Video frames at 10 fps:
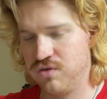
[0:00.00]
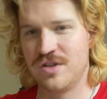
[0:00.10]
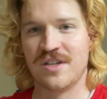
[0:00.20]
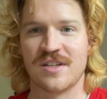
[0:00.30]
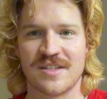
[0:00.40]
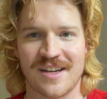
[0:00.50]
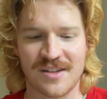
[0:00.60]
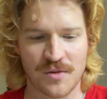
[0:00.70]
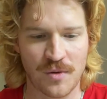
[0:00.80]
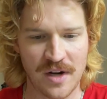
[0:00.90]
since
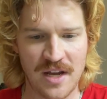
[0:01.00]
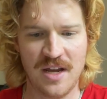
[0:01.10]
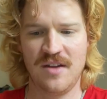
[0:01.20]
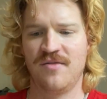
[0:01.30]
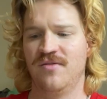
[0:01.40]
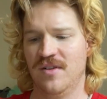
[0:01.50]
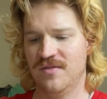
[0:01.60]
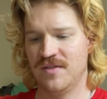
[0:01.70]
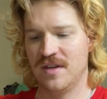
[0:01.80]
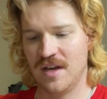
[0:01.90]
like
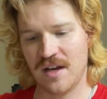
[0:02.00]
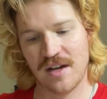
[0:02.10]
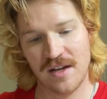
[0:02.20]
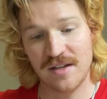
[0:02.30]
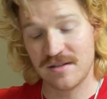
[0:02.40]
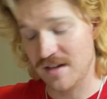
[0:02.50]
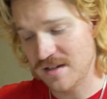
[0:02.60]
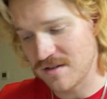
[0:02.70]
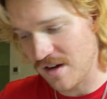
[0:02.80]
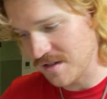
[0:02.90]
2015, and
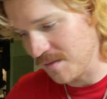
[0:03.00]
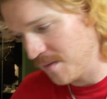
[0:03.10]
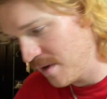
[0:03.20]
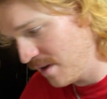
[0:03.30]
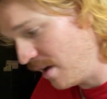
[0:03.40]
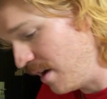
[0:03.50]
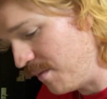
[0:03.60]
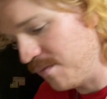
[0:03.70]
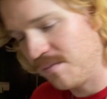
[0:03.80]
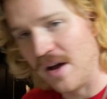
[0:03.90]
it's awesome.
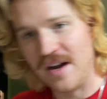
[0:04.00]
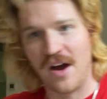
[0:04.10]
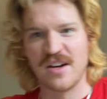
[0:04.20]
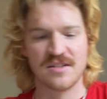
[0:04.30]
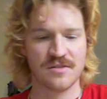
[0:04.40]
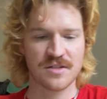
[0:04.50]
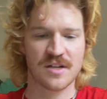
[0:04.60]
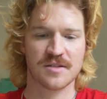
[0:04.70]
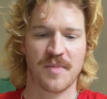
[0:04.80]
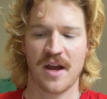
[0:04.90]
But now I just use
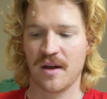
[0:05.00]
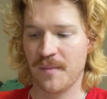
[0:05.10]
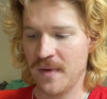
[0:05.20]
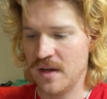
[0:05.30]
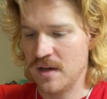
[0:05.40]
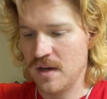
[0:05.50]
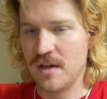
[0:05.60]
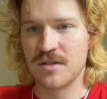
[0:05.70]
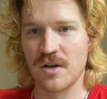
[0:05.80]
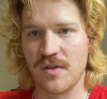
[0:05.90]
it as a backup.
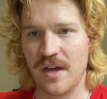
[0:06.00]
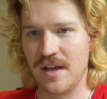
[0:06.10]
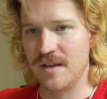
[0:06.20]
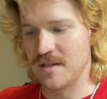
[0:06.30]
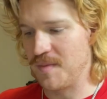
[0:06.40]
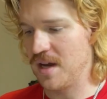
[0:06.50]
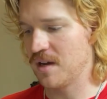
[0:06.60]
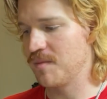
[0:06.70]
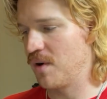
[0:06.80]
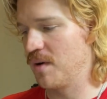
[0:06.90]
So then in this
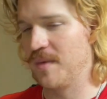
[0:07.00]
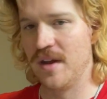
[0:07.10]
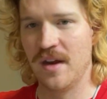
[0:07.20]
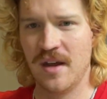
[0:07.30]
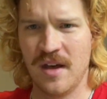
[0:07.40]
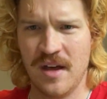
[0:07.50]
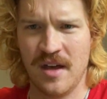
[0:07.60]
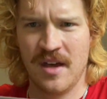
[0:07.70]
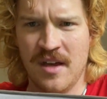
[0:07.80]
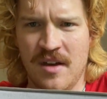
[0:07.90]
main compartment,
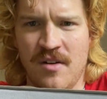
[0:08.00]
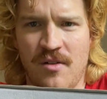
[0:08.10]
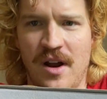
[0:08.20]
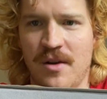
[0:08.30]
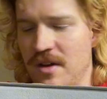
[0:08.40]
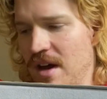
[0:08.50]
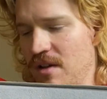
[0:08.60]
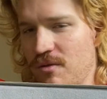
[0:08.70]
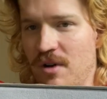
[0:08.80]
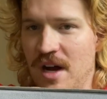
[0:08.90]
right, you got
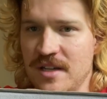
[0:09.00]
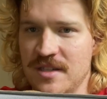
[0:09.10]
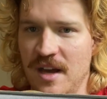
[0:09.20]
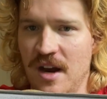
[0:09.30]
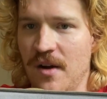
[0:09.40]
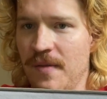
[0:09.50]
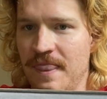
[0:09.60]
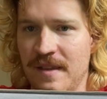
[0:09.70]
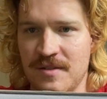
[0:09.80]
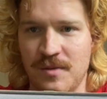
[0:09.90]
all the rods there.
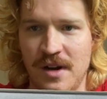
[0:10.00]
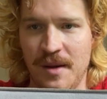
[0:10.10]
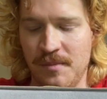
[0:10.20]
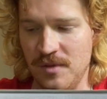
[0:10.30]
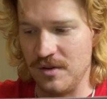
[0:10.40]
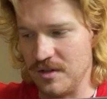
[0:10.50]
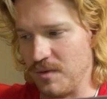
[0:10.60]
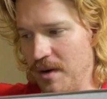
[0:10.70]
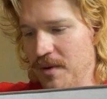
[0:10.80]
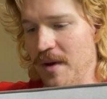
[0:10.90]
This one, this
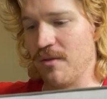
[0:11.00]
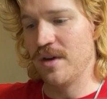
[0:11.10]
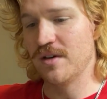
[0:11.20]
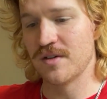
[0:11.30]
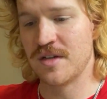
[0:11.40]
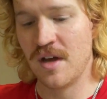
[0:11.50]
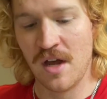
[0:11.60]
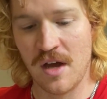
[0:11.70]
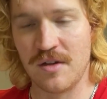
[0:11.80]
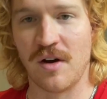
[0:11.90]
is where I put my reels.
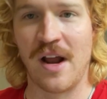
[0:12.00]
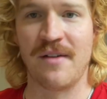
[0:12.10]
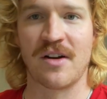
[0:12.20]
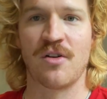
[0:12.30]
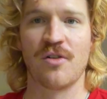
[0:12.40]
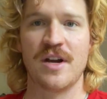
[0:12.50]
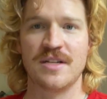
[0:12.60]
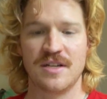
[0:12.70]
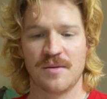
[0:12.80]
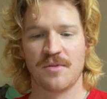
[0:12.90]
Don't have a
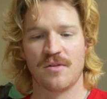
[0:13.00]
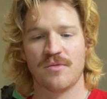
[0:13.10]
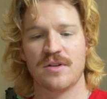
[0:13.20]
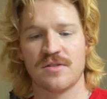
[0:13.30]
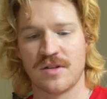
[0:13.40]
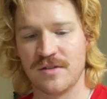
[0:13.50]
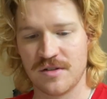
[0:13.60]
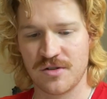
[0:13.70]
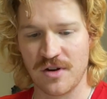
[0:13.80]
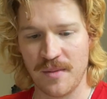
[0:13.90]
crazy number of reels on
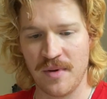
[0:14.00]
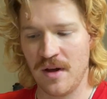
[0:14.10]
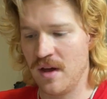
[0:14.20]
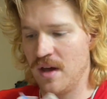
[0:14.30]
this trip,